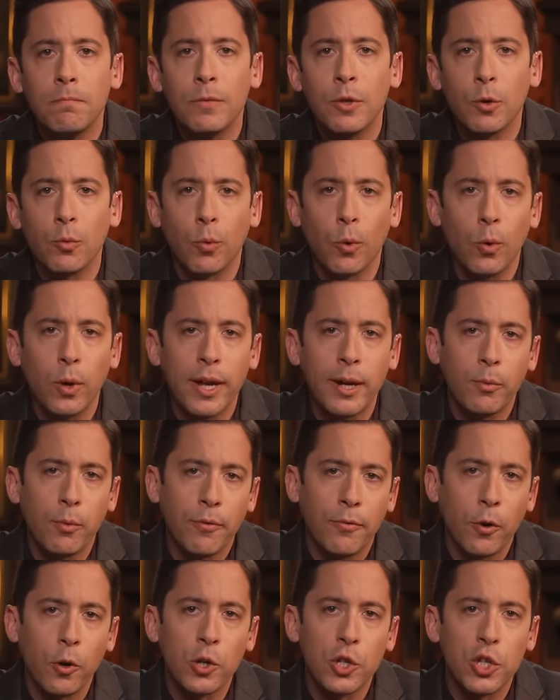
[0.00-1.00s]
The ruling
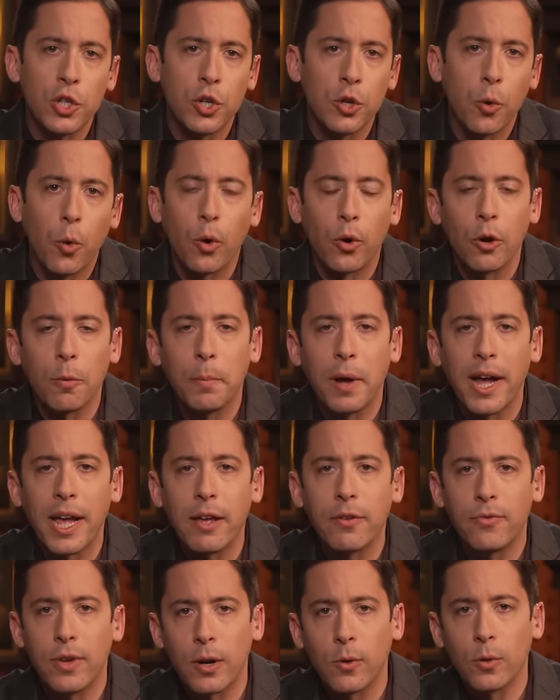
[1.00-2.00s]
reverses an order by
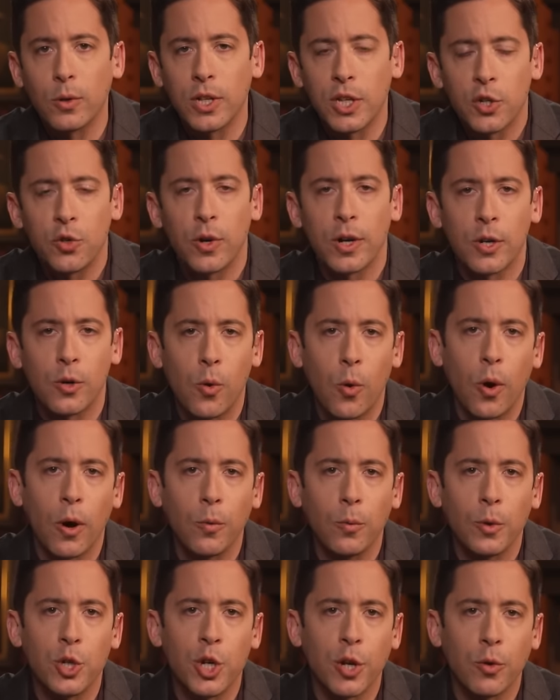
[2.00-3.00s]
a federal district
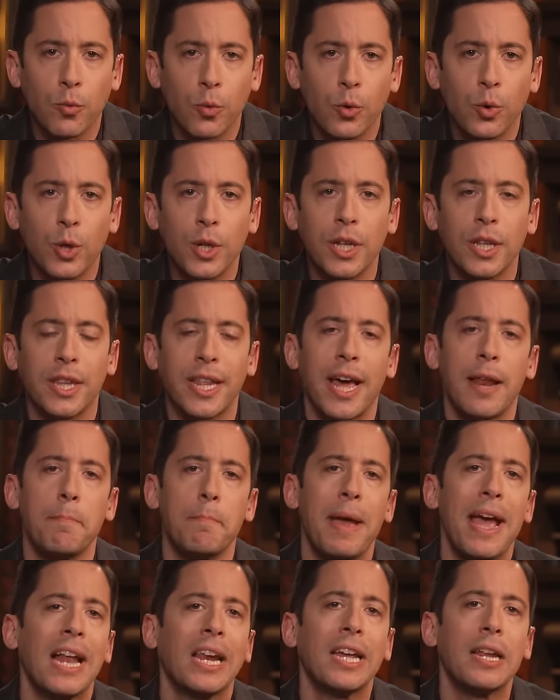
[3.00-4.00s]
court which had ruled that
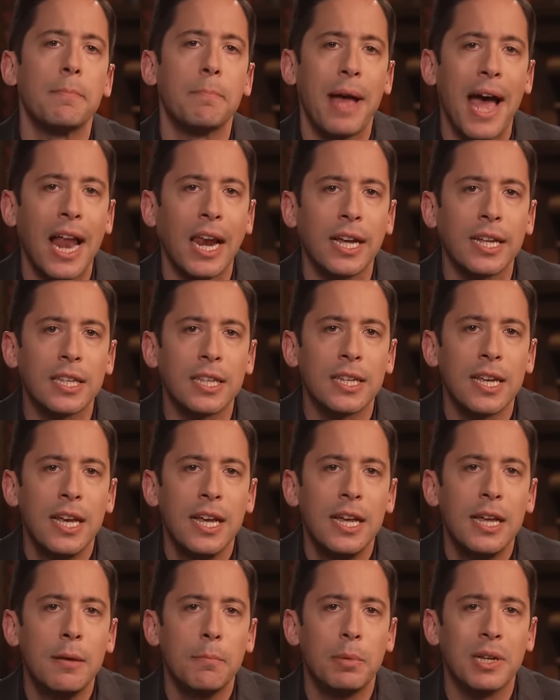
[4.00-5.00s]
mail in ballots
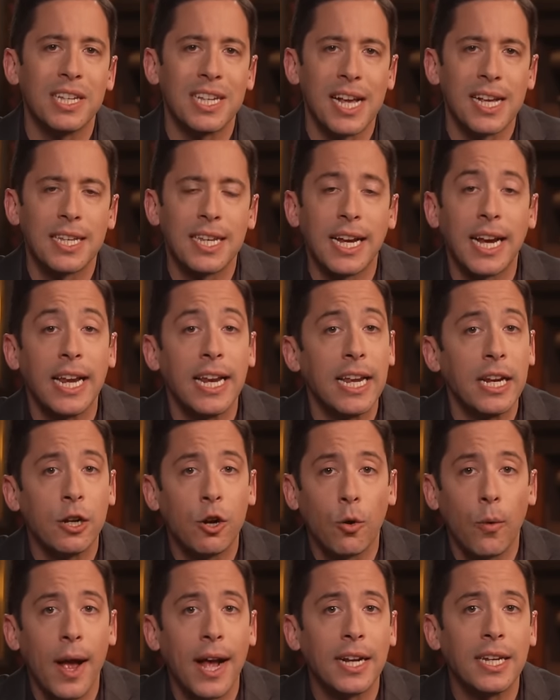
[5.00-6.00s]
possessing an
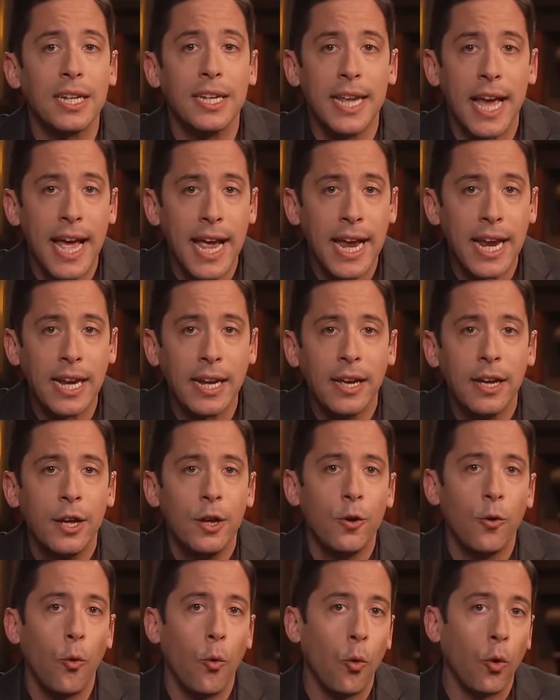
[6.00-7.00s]
incorrect date
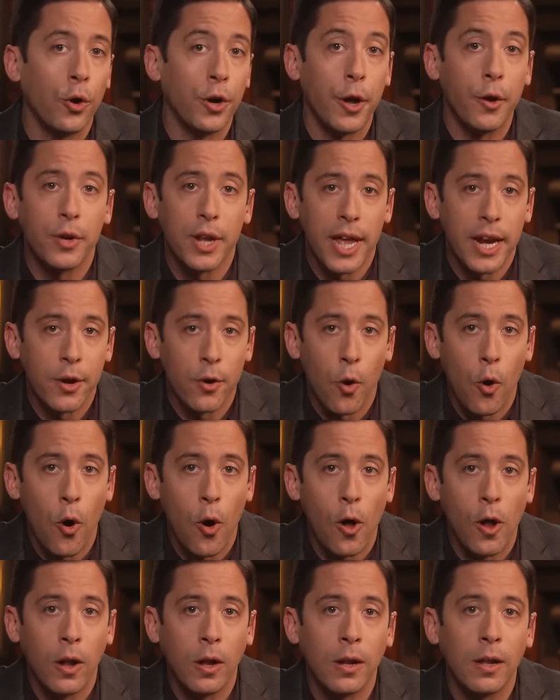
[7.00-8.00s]
or no date at
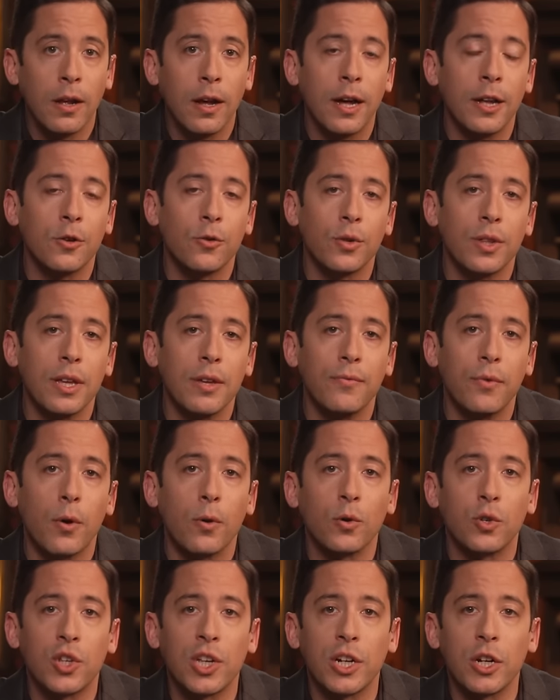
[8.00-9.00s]
all under the
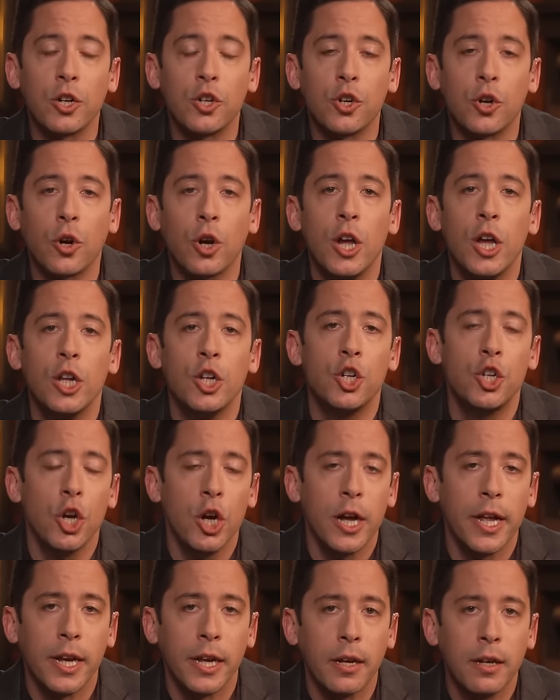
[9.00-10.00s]
voter signature
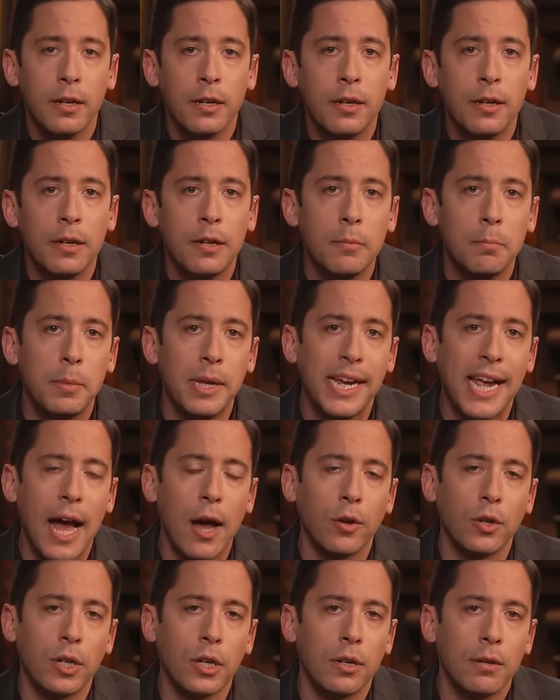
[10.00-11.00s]
should be
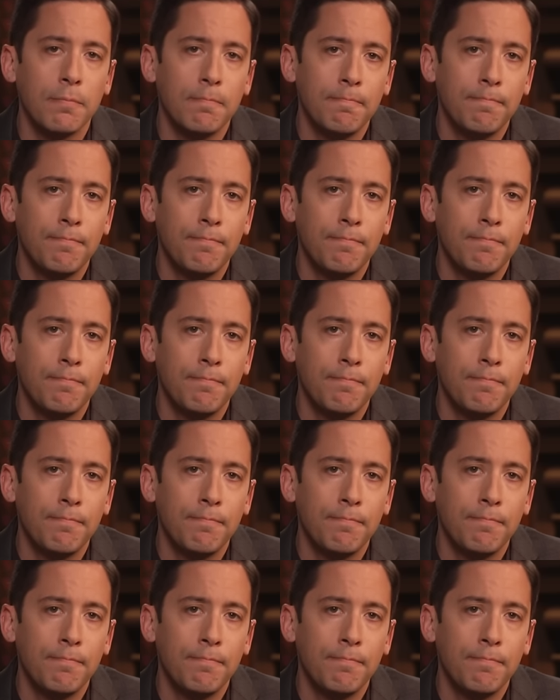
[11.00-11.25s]
counted.